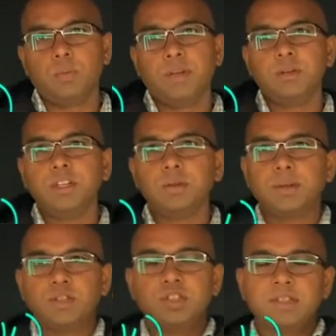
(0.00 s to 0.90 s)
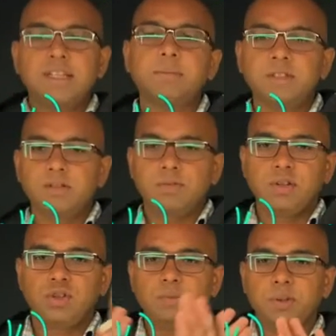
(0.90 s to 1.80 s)
you need to actually trap this
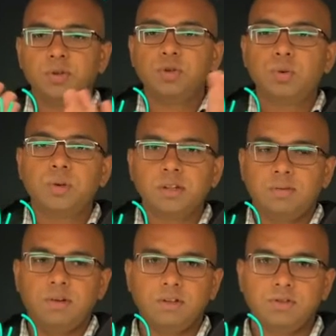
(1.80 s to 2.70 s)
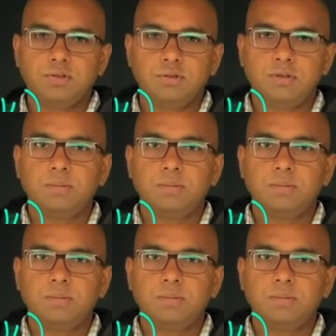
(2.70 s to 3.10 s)
function between two other functions.